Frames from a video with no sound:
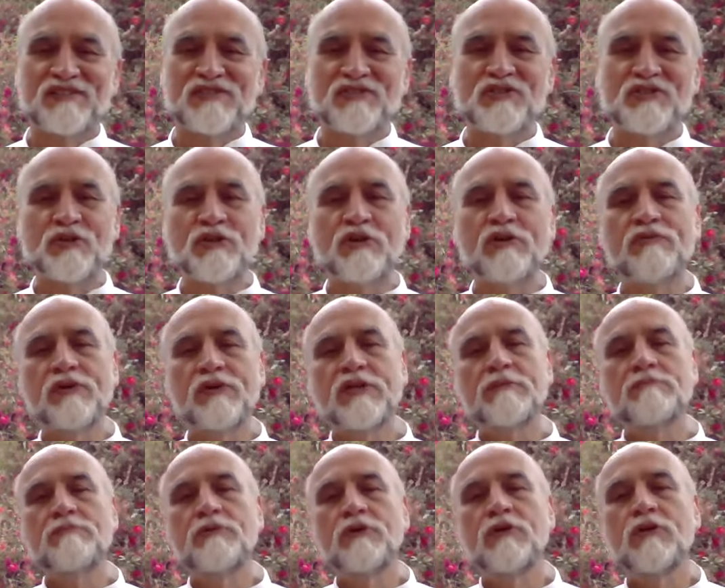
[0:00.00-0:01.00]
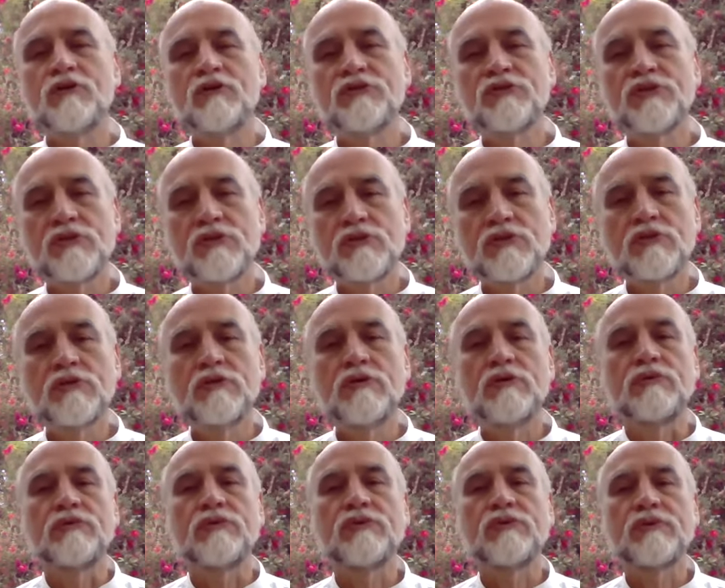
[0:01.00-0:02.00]
serve and uphold
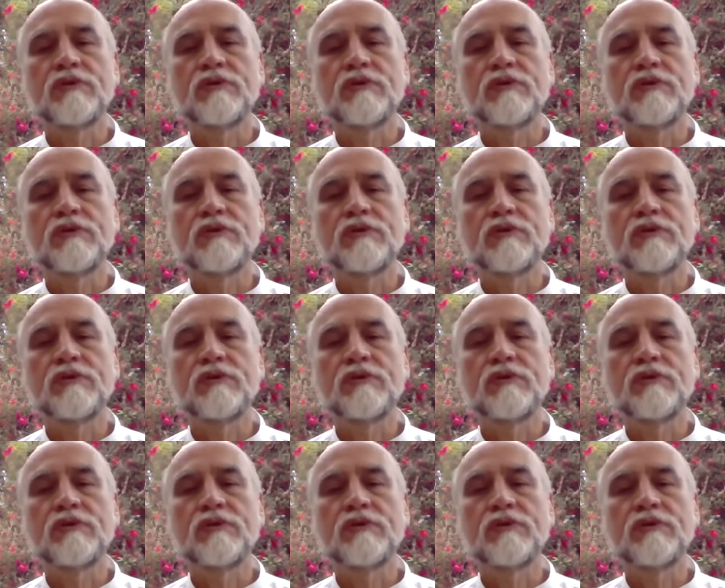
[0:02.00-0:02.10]
truth?